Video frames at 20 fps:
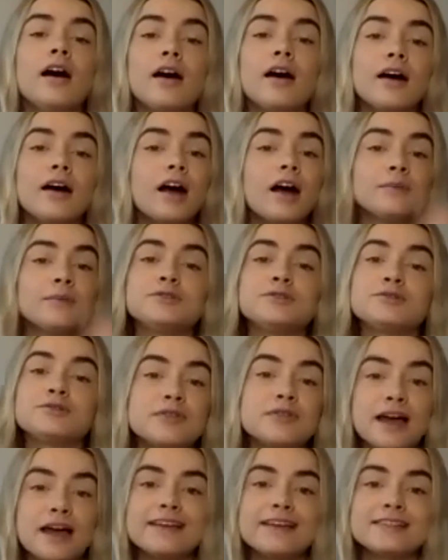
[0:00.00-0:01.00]
I'm sure
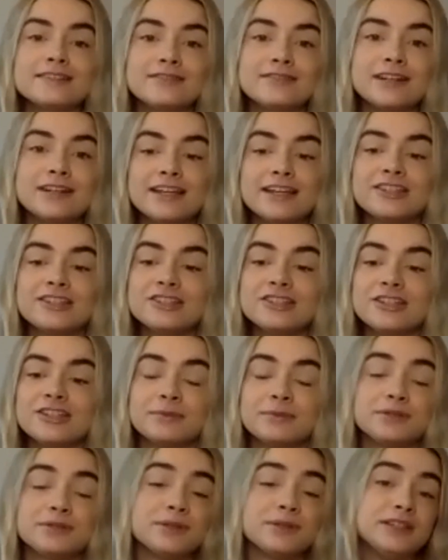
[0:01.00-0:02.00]
there is a relationship
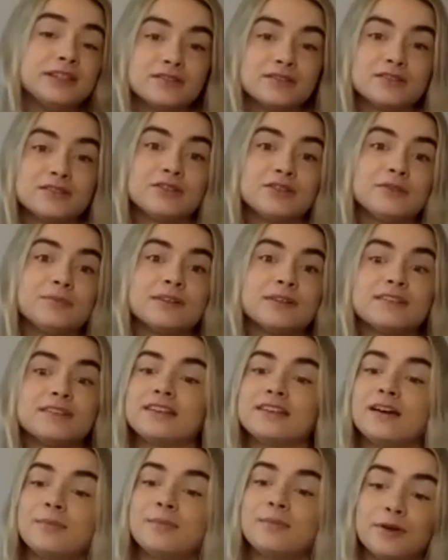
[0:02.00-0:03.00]
between those two because they
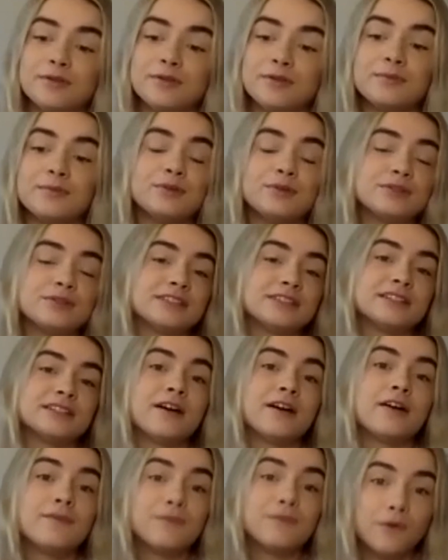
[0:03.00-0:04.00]
are both important
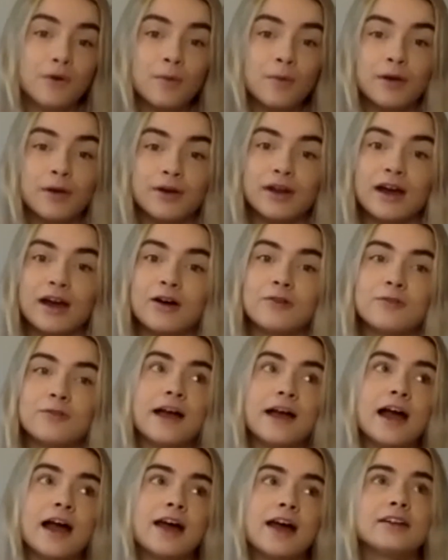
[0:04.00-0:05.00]
for bone health,
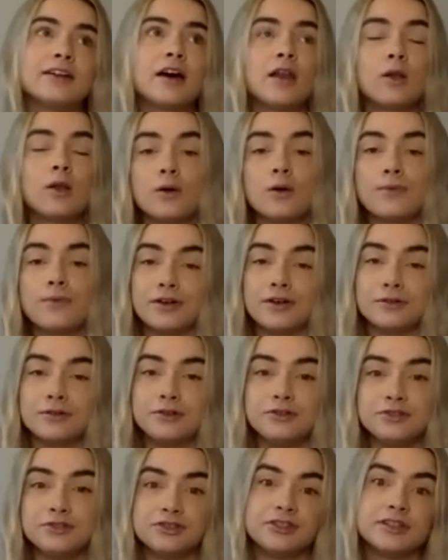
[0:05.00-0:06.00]
and a lot of our
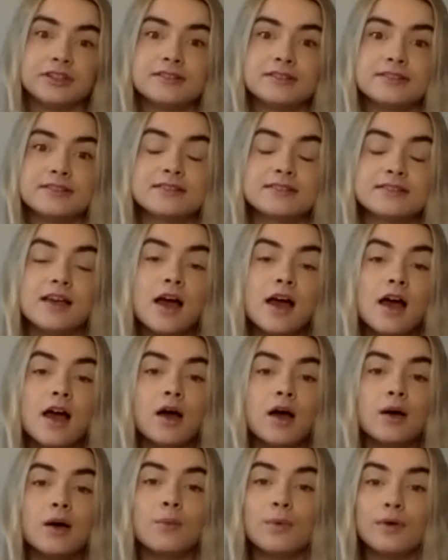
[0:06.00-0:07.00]
nutrients
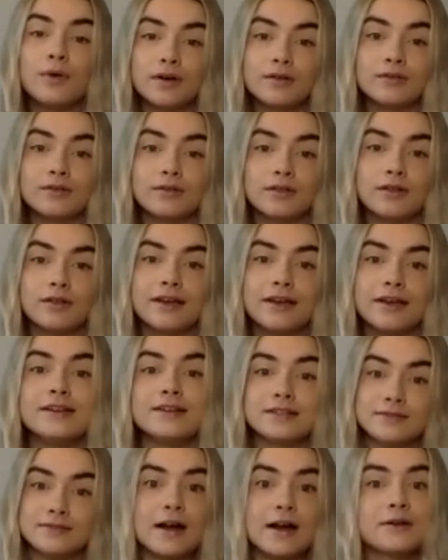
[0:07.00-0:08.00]
will
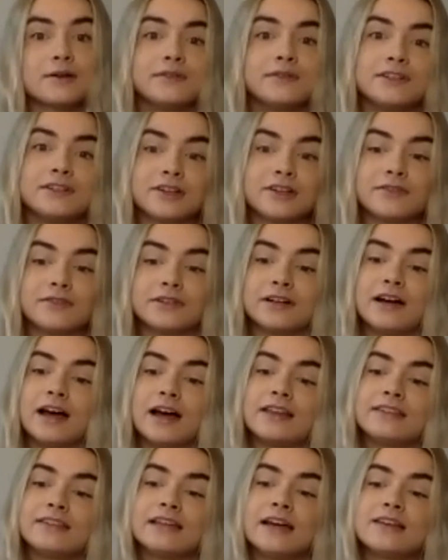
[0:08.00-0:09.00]
interact with each other.
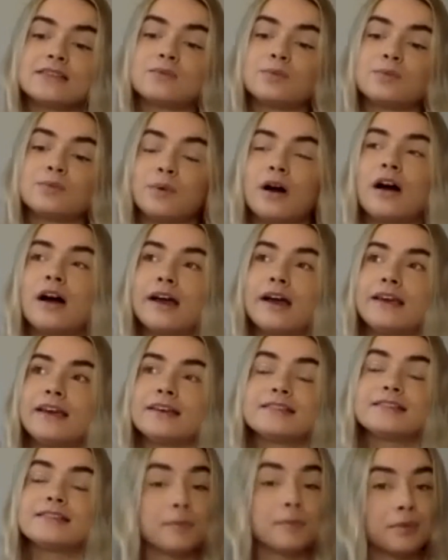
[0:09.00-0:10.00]
And that is why a
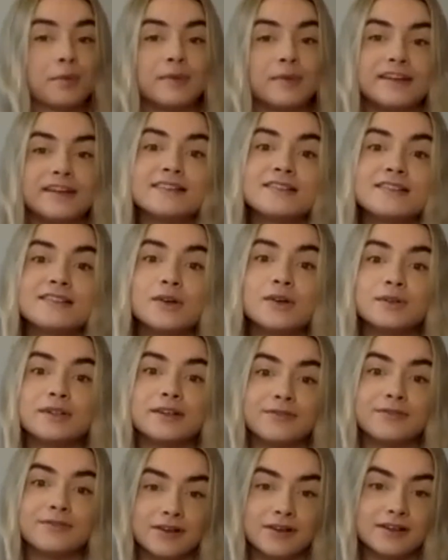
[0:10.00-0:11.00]
supplement is so
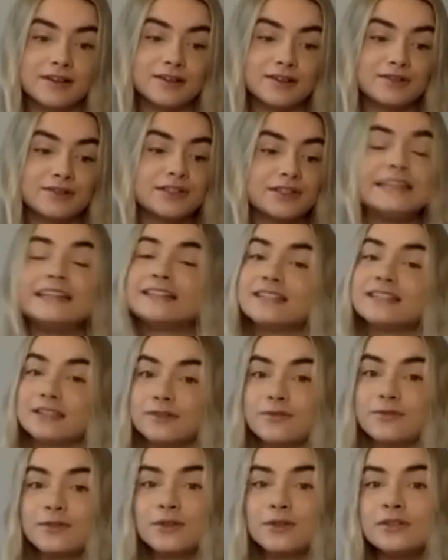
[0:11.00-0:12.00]
different to eating a
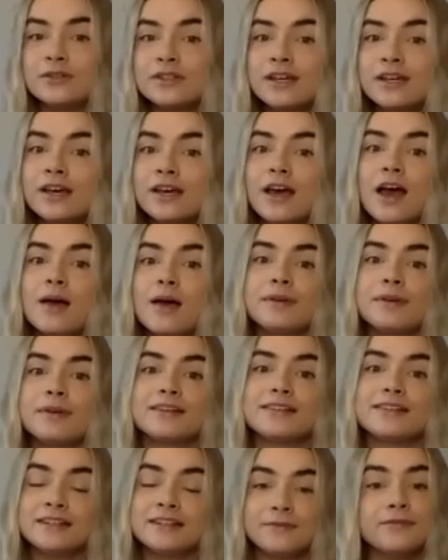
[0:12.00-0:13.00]
food,
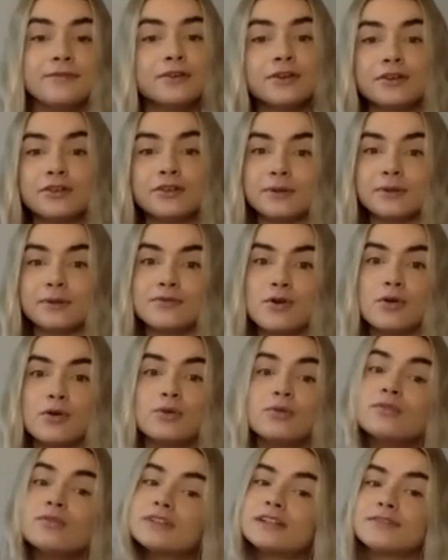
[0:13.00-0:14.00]
because in a food, we've got
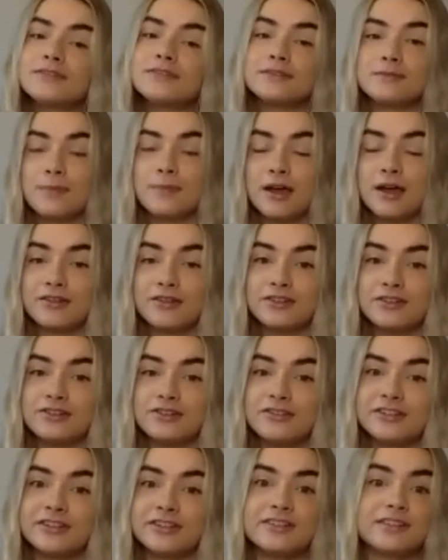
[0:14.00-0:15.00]
all the different
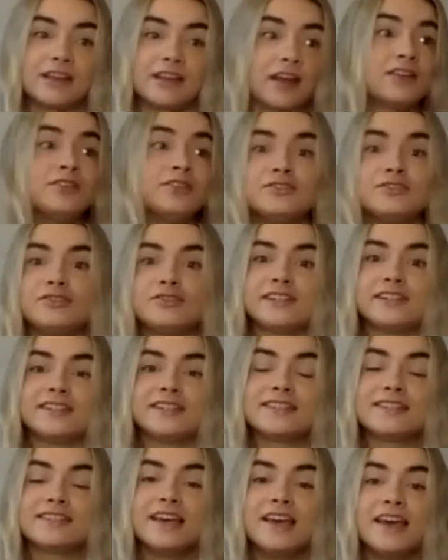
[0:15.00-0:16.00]
micronutrients and
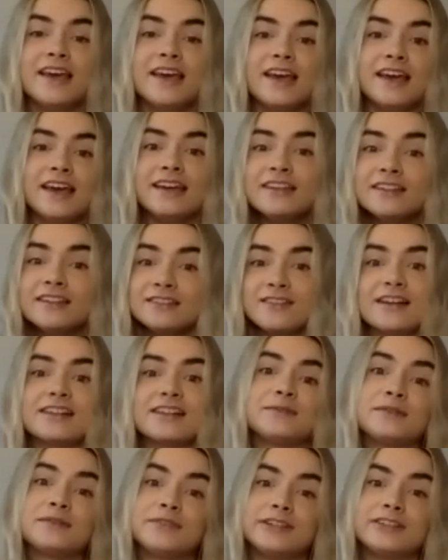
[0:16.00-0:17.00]
nutrients
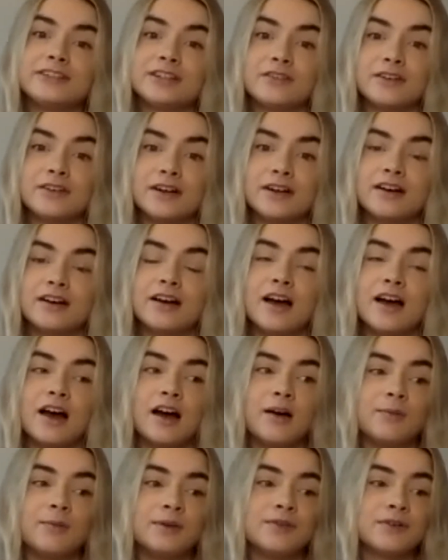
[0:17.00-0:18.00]
interacting with each other.
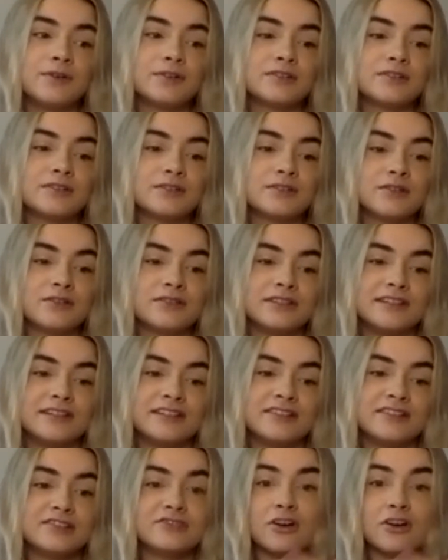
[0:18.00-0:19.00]
We've also got the
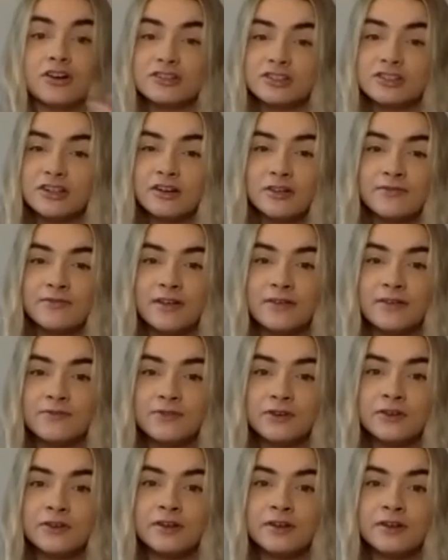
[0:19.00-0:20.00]
structure of that
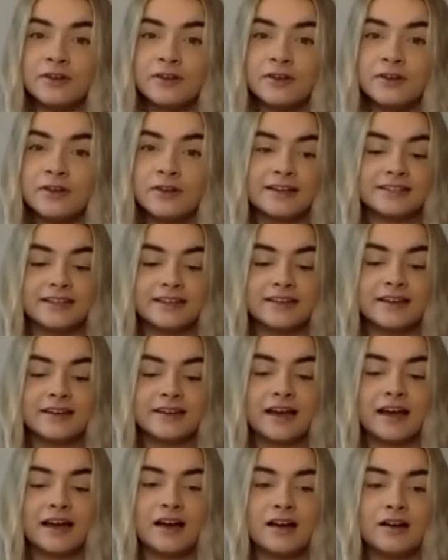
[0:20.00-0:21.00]
food
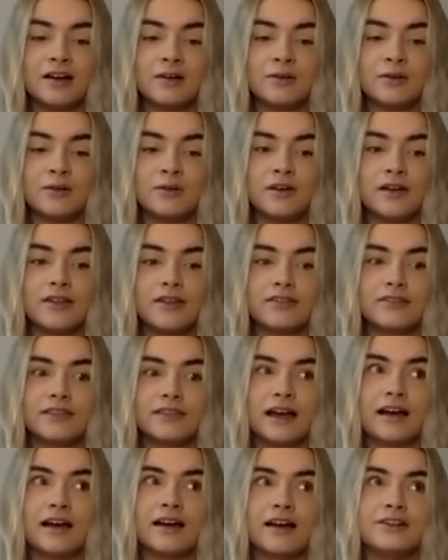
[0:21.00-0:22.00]
affecting how
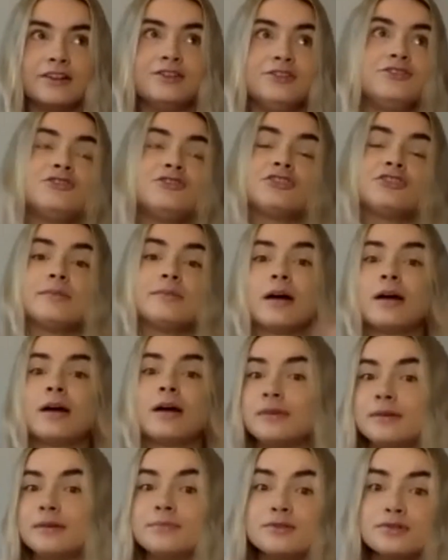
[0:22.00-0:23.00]
that nutrient
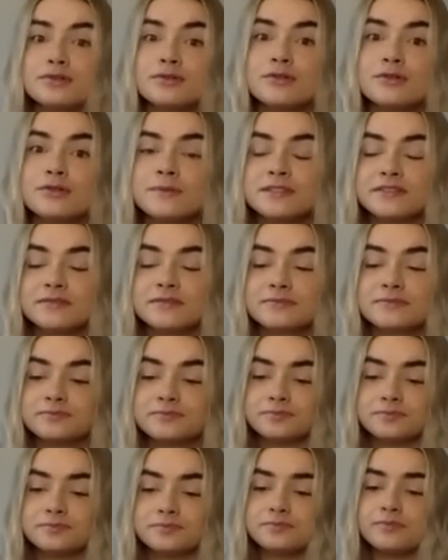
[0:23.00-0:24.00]
might be absorbed.
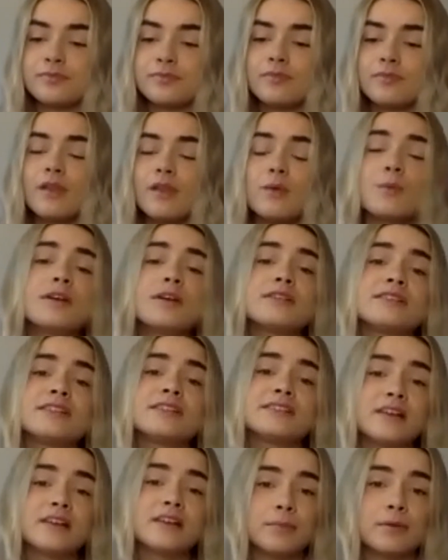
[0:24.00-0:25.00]
Whereas in a
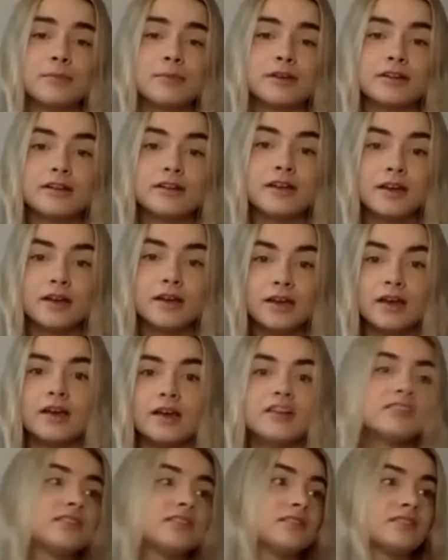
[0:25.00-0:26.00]
supplement,
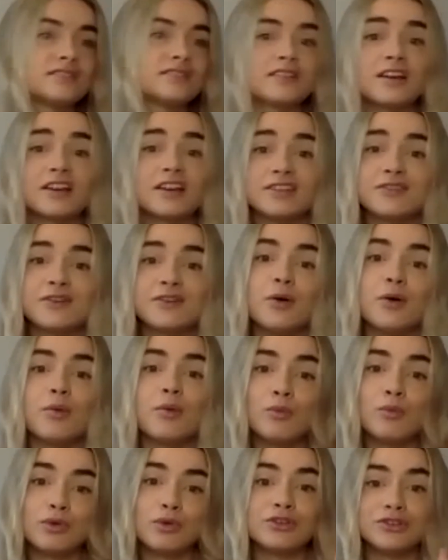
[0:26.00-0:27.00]
chances are you've got
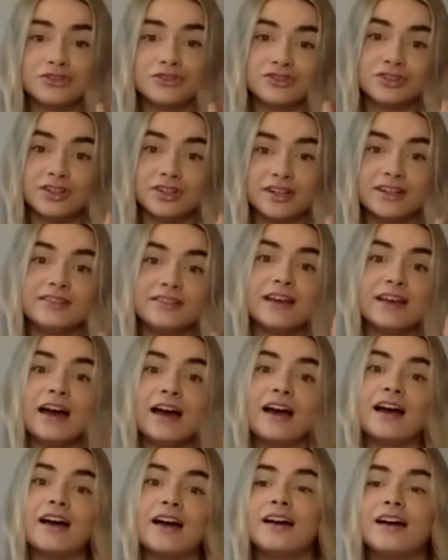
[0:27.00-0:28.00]
one nutrient in there.